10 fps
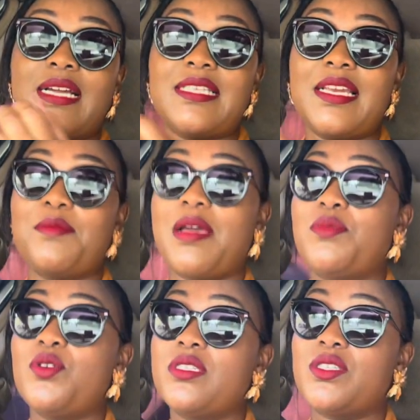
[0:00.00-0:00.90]
and telling my
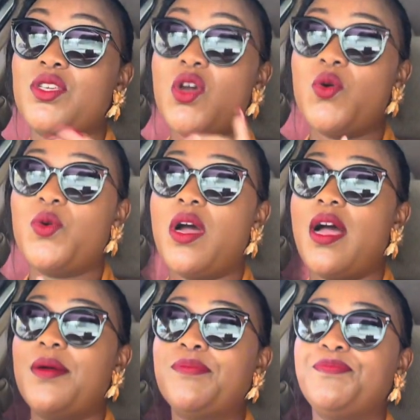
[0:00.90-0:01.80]
boss yo
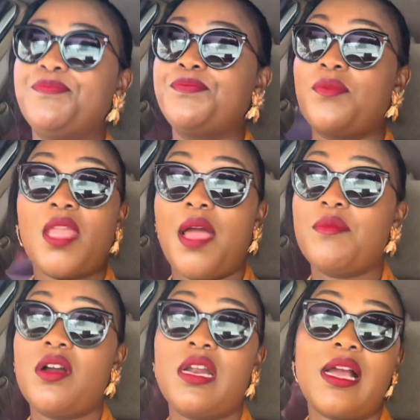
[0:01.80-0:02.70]
um
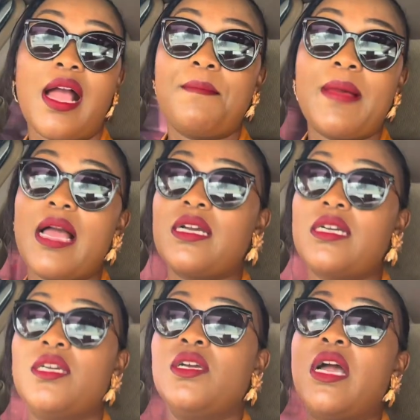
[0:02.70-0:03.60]
I'm not gonna come back
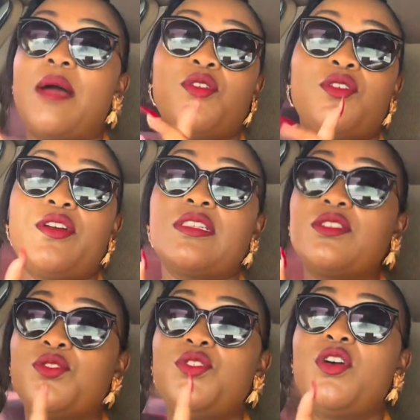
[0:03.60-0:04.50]
I'm not
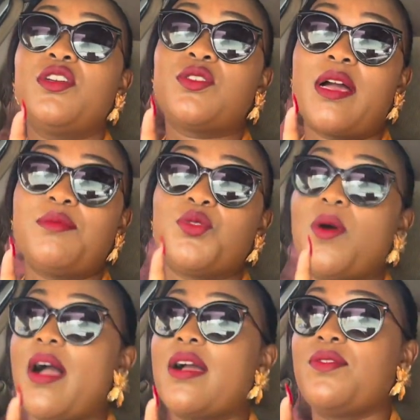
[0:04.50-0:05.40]
going going to come to
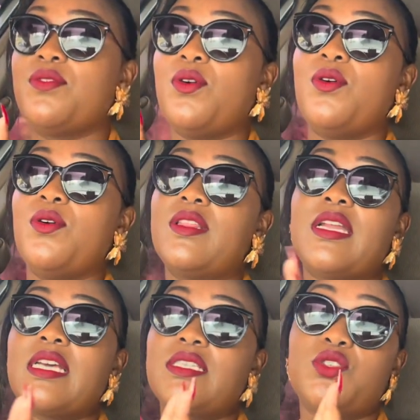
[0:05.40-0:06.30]
work for
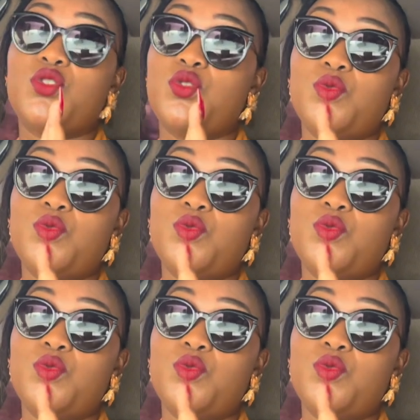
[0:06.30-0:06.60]
the next